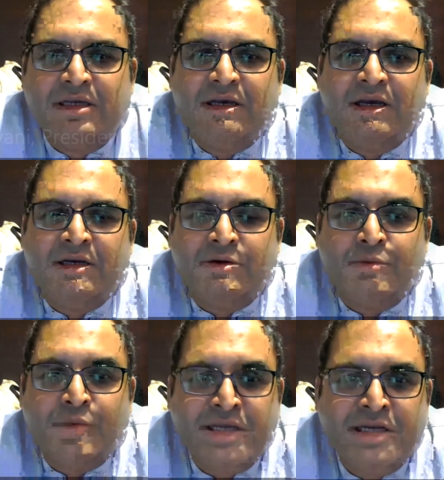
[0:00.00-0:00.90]
And to
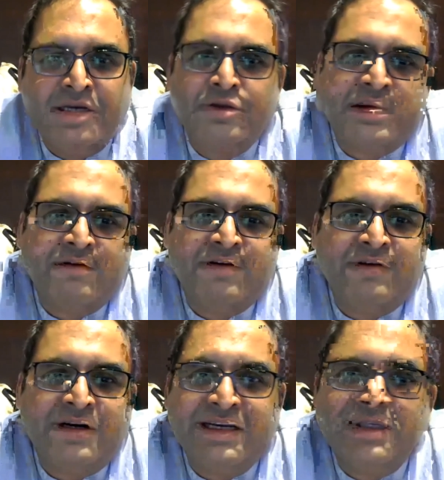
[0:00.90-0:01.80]
bring in new set of
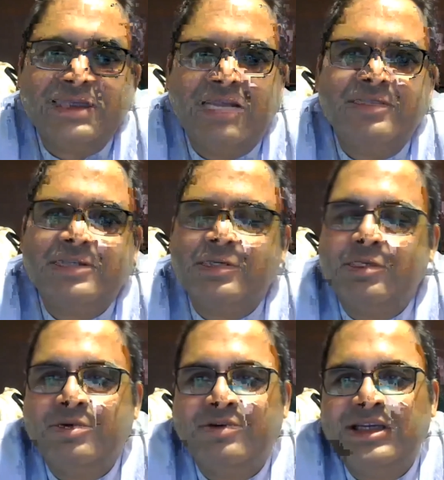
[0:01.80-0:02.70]
inventory itself is going to
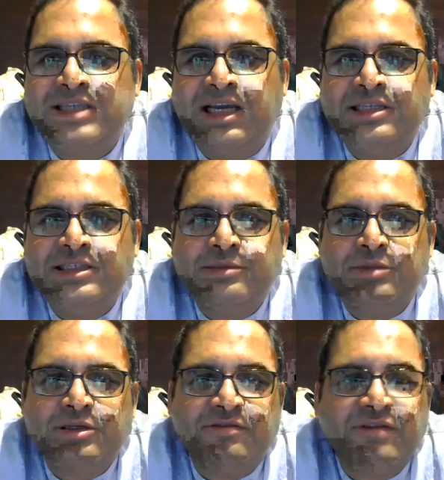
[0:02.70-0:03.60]
be very challenging,
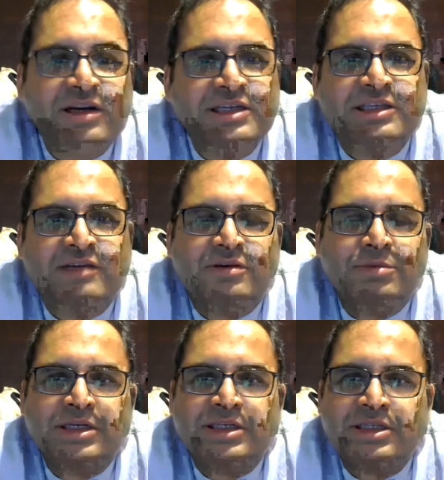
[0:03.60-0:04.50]
because the factories have
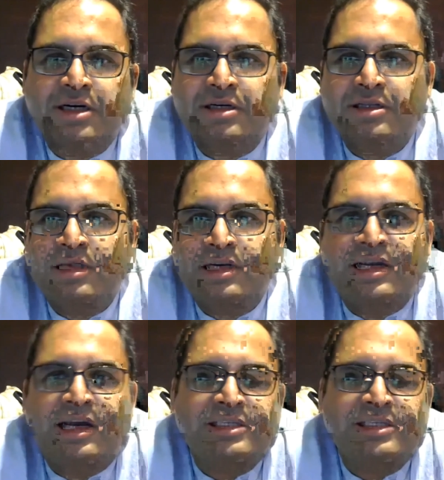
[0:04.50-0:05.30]
remained shut. The entire